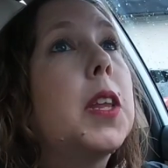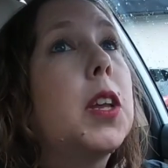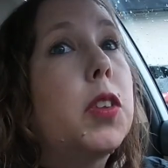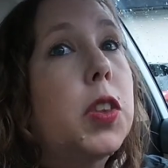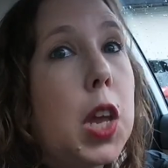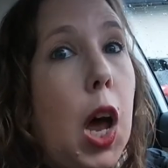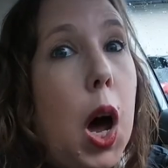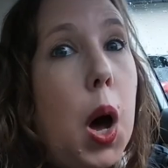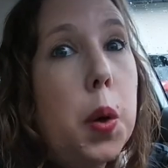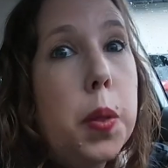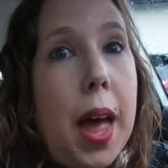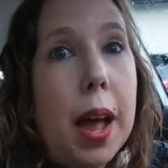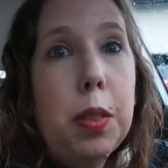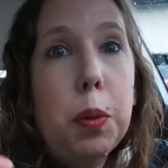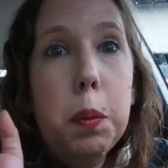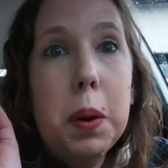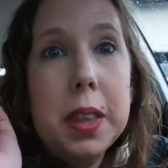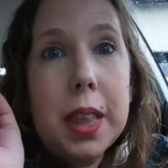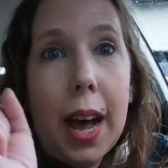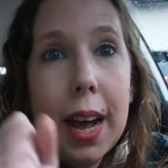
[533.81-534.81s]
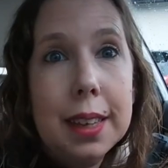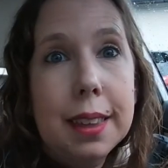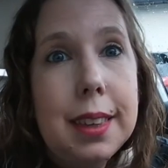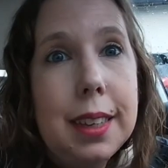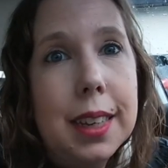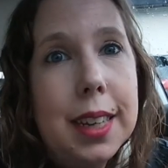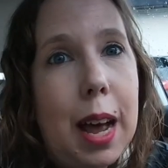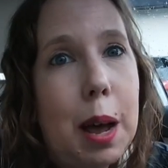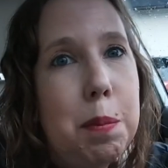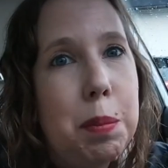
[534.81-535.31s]
So that's where the
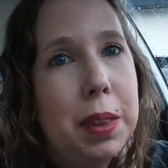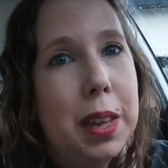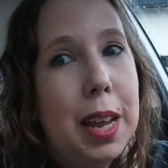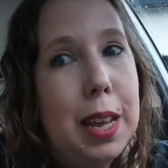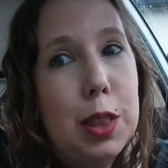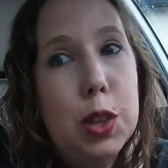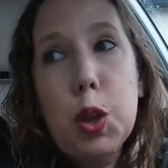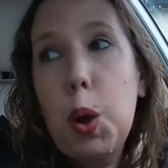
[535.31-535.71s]
hustle comes in.